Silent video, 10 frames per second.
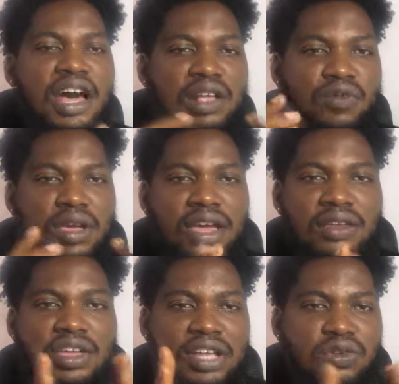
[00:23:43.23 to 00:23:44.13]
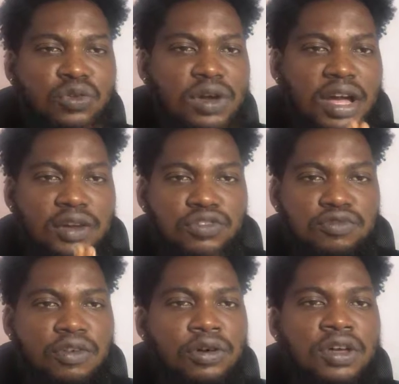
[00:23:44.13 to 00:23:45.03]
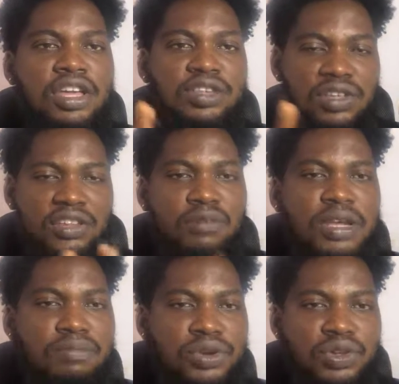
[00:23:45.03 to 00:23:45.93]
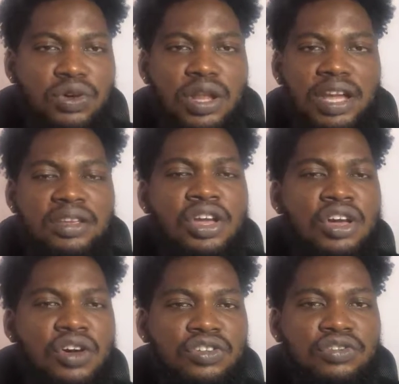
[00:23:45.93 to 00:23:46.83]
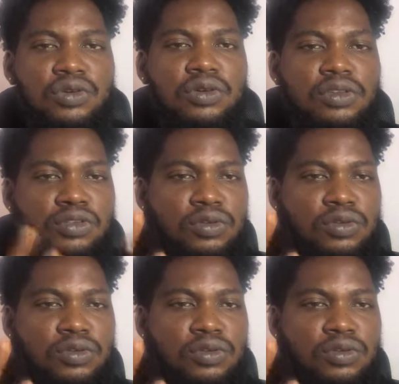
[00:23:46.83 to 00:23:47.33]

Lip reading: and where you have to look out for in order to make money online also.